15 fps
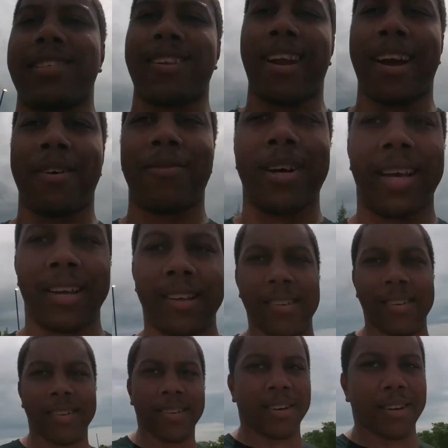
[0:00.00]
in our way.
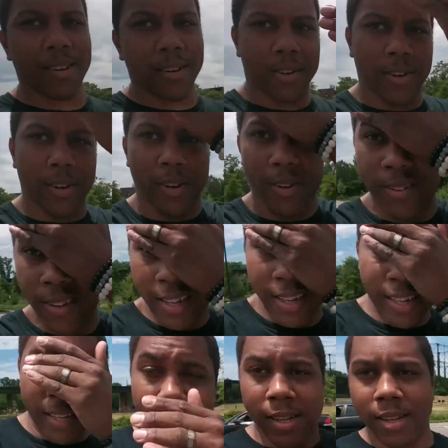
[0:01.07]
You know, oh, hold on.
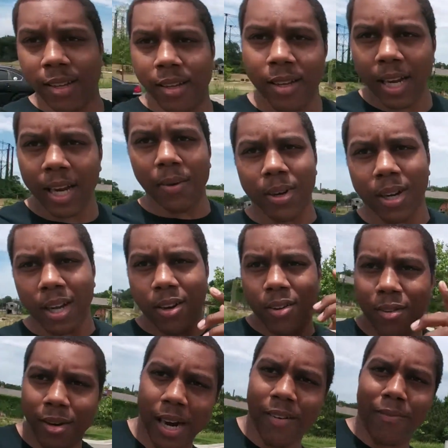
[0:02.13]
There we go.
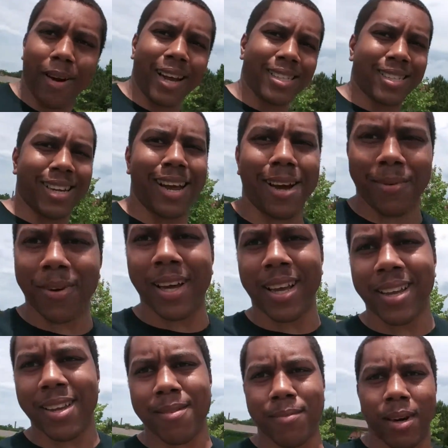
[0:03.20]
Everybody's in our way.
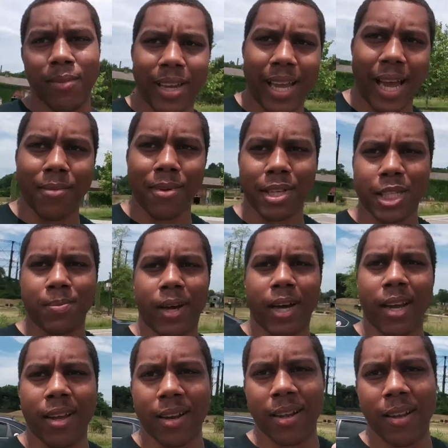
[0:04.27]
But we came to this spot.